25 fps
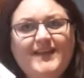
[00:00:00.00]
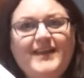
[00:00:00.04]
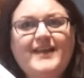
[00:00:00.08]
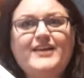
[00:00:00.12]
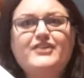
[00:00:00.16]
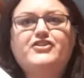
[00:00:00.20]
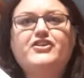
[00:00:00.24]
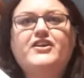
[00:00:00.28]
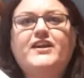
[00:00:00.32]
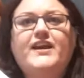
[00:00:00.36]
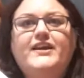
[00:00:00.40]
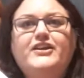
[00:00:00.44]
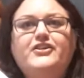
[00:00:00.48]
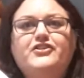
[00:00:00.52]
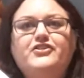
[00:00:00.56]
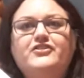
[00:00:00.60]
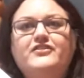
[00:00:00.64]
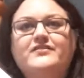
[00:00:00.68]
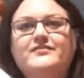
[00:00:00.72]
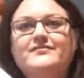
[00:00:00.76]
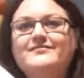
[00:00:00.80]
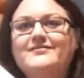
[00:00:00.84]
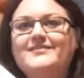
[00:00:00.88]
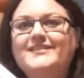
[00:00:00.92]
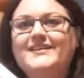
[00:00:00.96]

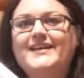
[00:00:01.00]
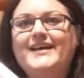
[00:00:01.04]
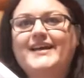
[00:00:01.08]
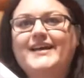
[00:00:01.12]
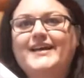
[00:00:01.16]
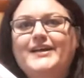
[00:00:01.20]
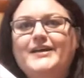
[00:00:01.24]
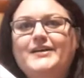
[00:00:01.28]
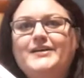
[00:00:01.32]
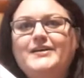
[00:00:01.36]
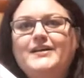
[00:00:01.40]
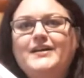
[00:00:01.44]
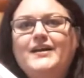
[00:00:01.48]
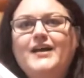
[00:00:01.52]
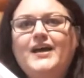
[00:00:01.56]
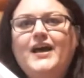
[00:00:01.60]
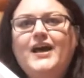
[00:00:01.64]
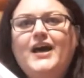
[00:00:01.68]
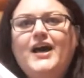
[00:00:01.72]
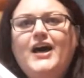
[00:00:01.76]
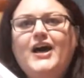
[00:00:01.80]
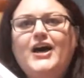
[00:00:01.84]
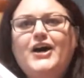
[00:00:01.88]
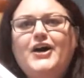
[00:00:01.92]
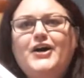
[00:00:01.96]
education, okay?
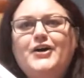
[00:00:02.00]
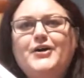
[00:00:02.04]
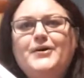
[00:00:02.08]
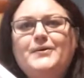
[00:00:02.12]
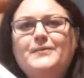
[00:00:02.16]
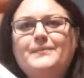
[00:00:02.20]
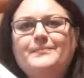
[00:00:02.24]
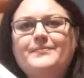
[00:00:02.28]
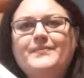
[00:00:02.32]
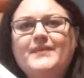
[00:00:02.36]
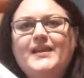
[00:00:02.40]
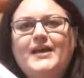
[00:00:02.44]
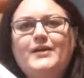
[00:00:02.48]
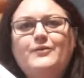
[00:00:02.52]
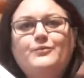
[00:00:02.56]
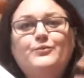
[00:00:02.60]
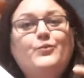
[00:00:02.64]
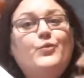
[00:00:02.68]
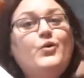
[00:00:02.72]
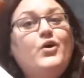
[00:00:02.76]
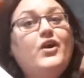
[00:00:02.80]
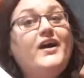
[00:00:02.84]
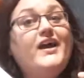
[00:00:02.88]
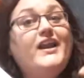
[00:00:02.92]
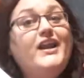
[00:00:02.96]

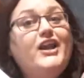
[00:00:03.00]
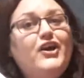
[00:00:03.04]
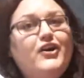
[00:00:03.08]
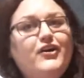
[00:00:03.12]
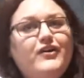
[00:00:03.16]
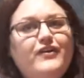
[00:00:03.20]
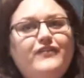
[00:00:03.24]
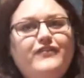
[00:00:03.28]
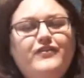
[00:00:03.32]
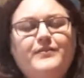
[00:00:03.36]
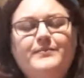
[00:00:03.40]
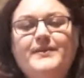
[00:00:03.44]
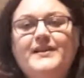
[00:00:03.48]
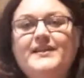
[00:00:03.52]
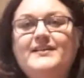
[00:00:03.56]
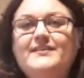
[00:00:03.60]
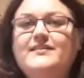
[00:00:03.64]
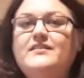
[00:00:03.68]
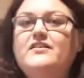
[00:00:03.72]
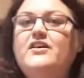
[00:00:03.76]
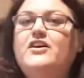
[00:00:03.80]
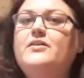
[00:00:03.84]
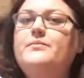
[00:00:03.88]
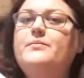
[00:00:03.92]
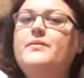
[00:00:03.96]
And what I learned from
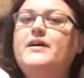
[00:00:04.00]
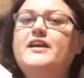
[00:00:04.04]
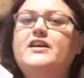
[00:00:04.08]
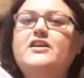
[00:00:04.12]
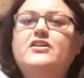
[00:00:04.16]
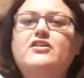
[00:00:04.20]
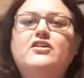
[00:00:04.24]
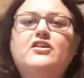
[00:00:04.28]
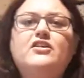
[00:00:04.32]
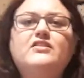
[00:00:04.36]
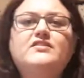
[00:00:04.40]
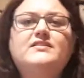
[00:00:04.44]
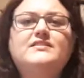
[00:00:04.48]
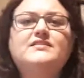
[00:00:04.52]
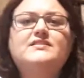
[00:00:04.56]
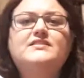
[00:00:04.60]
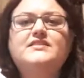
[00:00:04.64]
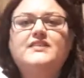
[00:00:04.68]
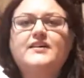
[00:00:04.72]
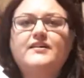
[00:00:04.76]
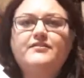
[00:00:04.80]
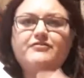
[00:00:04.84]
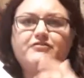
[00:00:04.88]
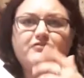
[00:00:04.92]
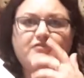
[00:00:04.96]
this. And oh my God, the
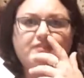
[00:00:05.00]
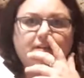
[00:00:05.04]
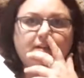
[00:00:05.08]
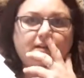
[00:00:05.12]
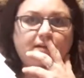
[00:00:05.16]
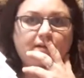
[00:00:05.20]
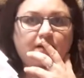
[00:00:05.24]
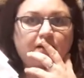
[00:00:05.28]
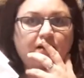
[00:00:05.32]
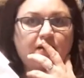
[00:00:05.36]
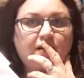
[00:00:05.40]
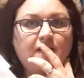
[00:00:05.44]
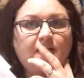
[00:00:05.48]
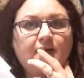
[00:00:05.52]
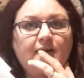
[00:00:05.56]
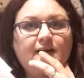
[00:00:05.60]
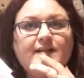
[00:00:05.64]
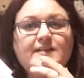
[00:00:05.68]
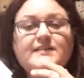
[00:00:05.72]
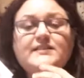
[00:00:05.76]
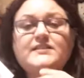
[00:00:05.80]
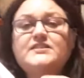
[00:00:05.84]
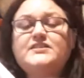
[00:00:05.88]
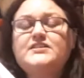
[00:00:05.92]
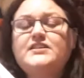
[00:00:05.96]
suffering
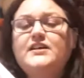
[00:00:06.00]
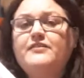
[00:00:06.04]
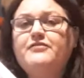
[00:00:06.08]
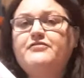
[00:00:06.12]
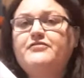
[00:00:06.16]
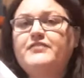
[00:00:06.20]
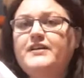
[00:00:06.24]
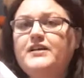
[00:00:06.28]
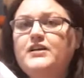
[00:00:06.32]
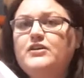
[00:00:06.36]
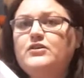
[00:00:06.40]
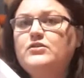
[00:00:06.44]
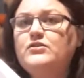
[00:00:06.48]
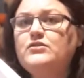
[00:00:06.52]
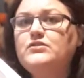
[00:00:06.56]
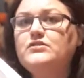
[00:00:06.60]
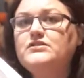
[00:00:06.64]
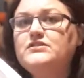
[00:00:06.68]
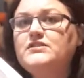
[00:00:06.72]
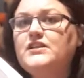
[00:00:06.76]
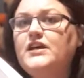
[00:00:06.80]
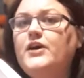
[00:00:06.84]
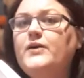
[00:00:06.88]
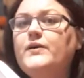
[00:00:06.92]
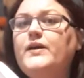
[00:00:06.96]
it caused.